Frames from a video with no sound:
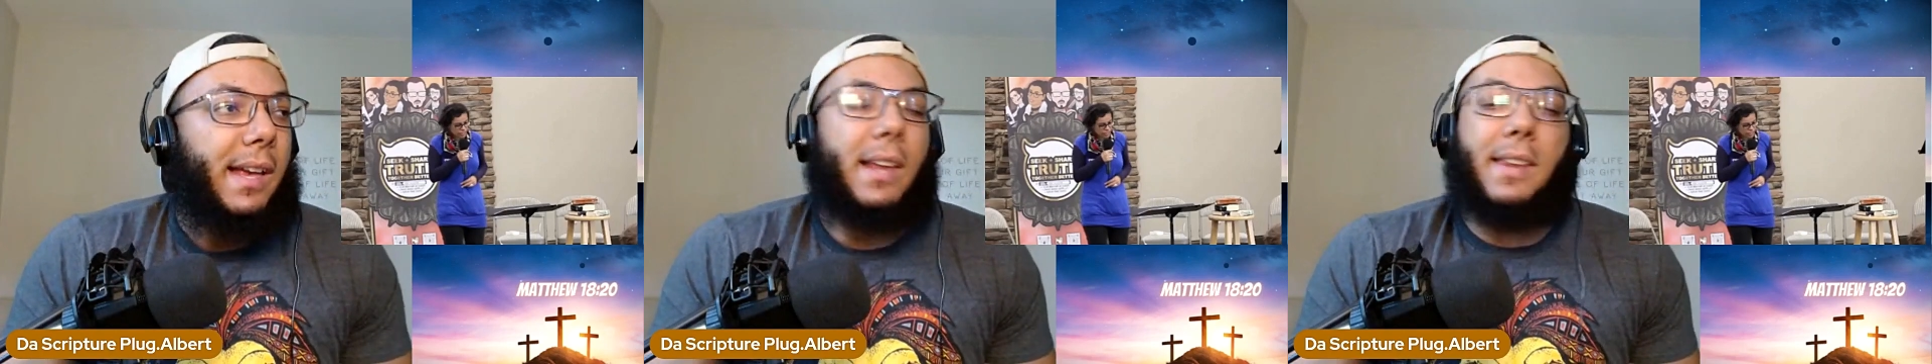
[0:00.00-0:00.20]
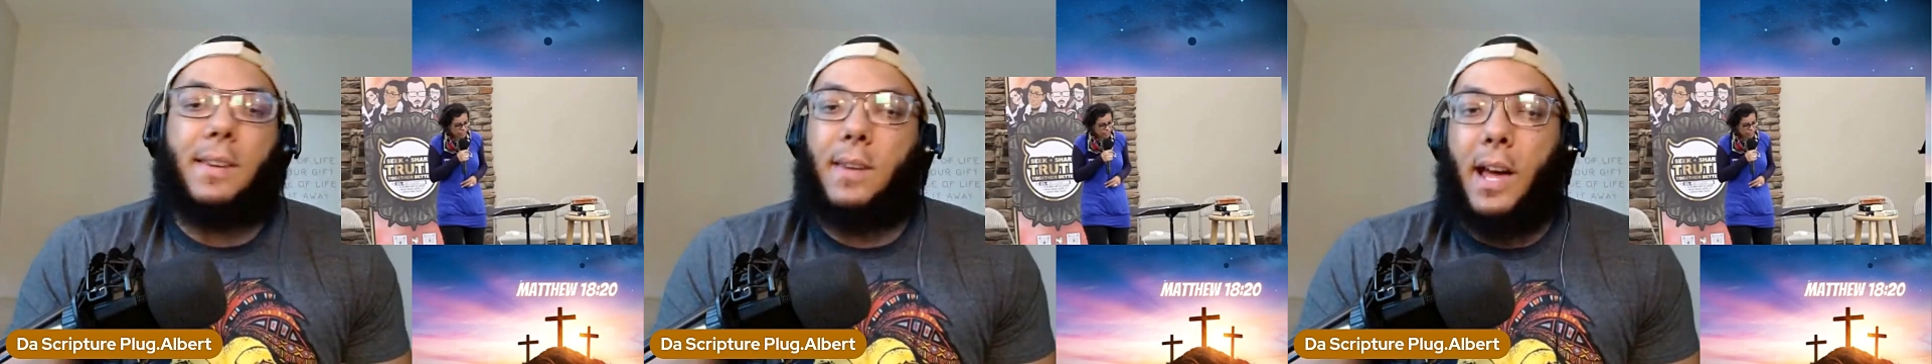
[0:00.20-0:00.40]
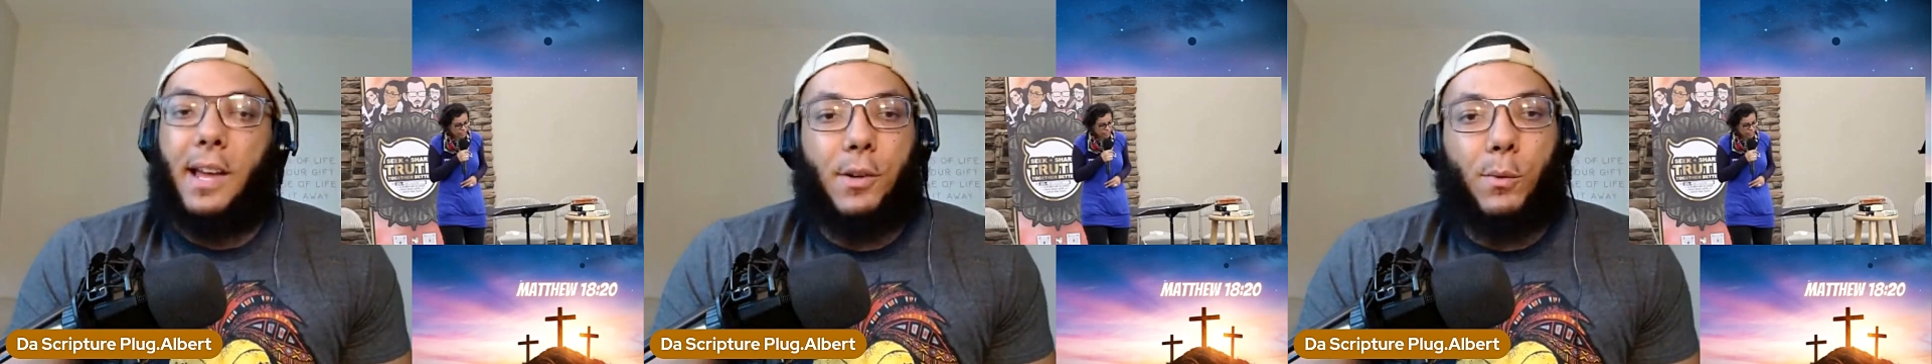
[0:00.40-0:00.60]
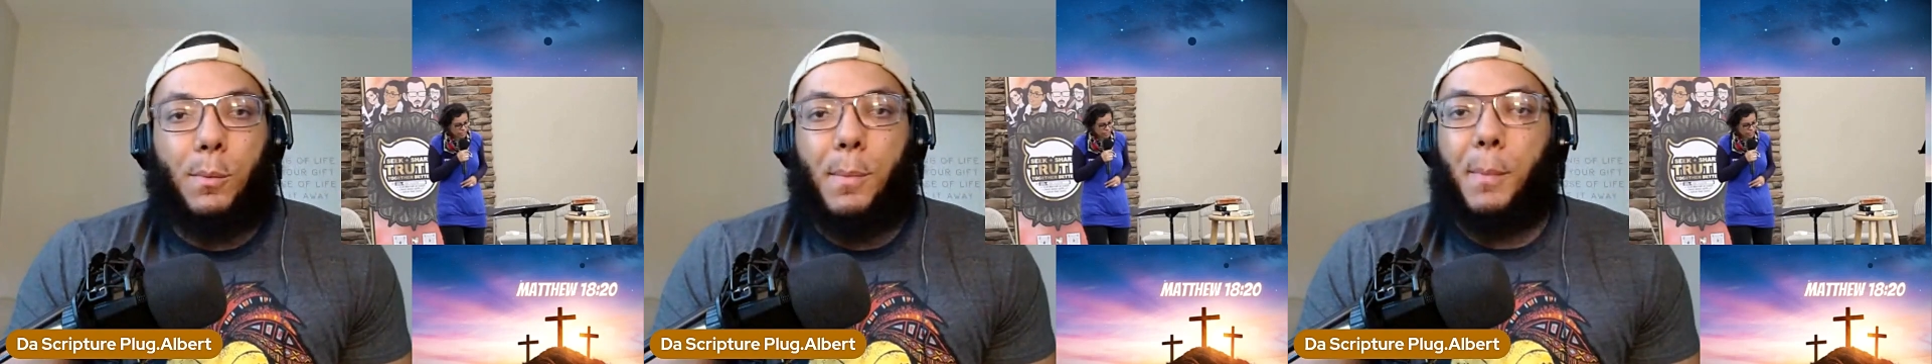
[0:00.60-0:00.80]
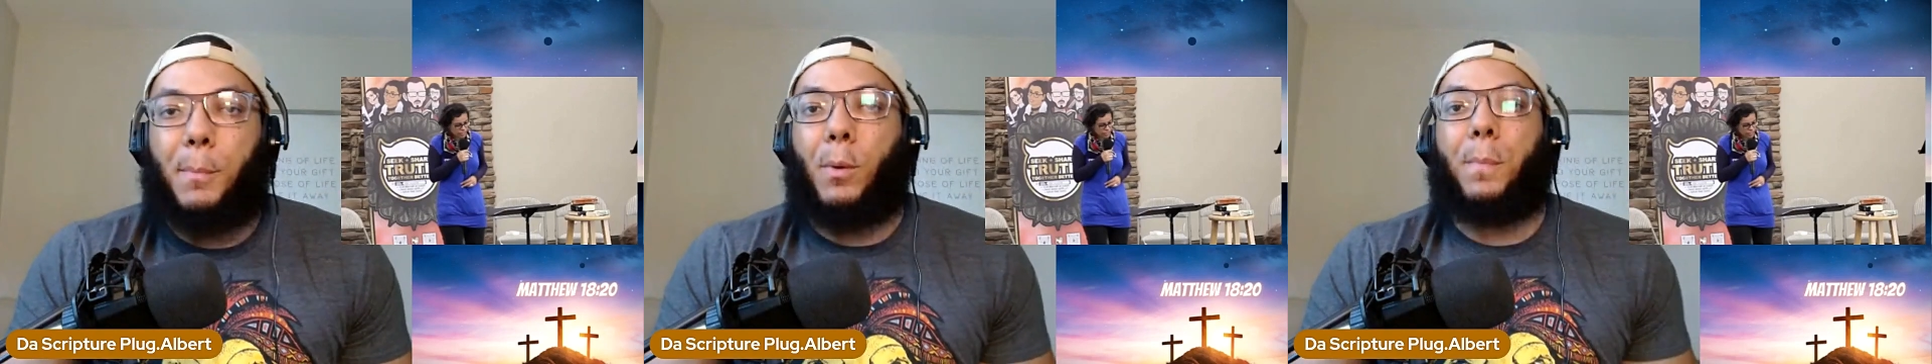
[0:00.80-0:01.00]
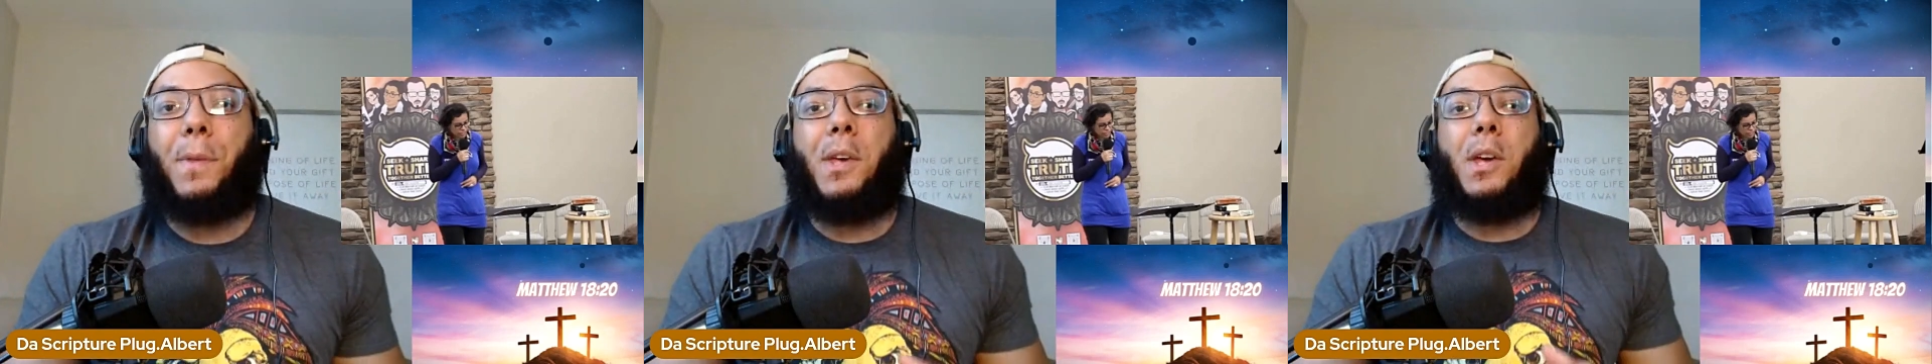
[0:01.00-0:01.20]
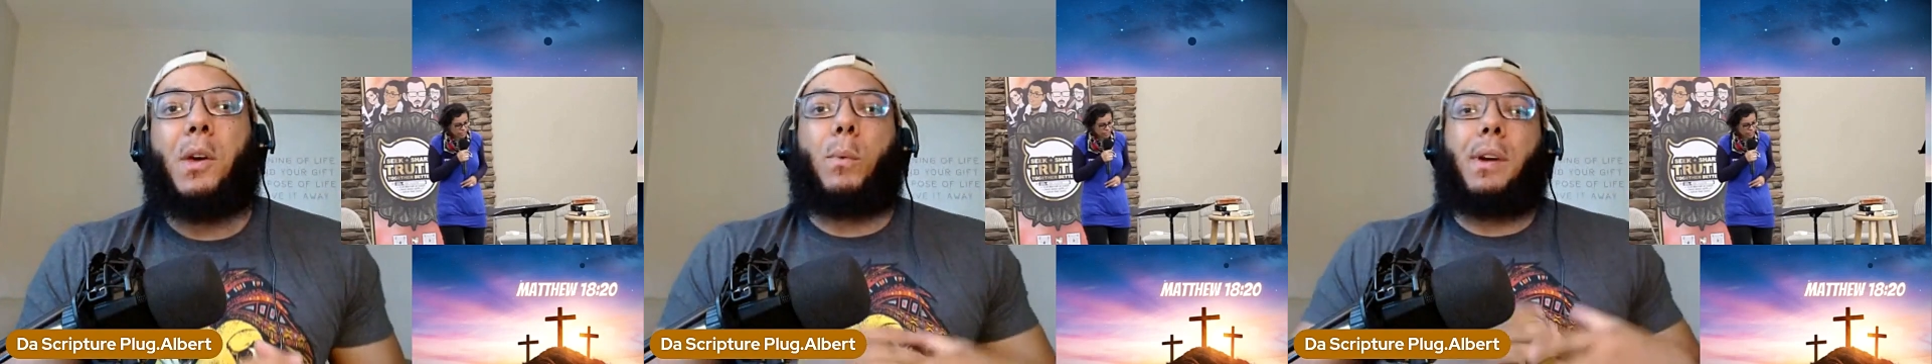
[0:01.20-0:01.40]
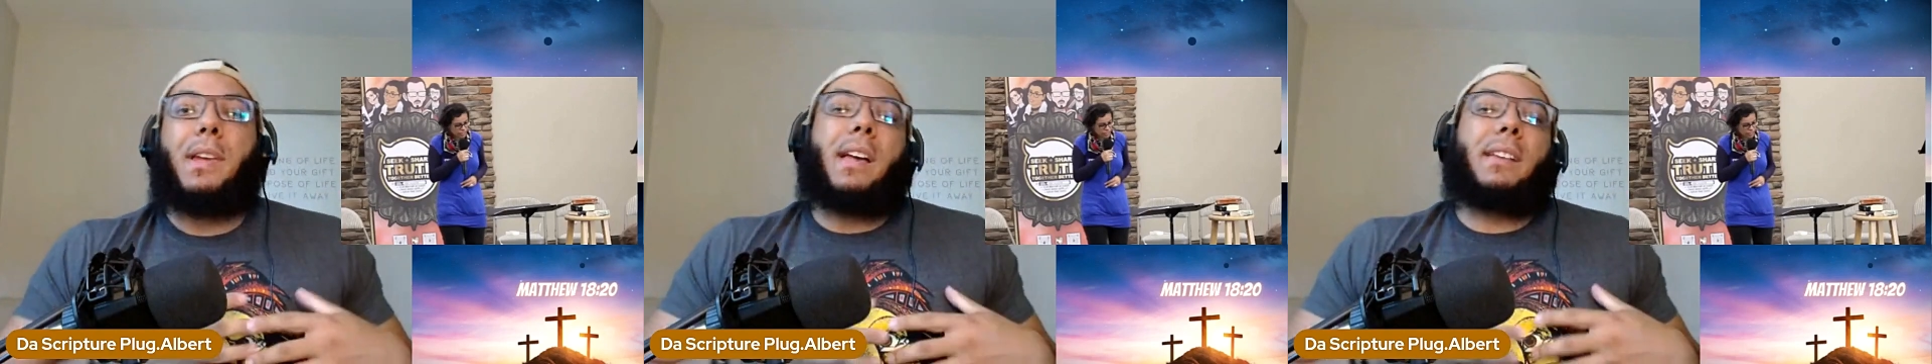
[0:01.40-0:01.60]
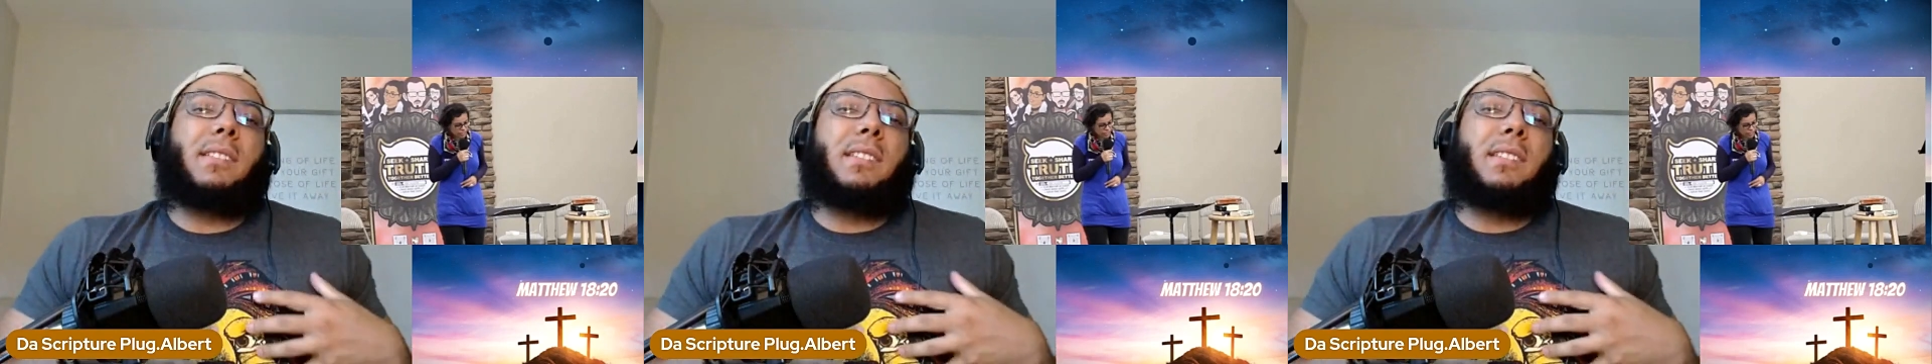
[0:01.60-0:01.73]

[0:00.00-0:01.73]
I, I don't remember where he has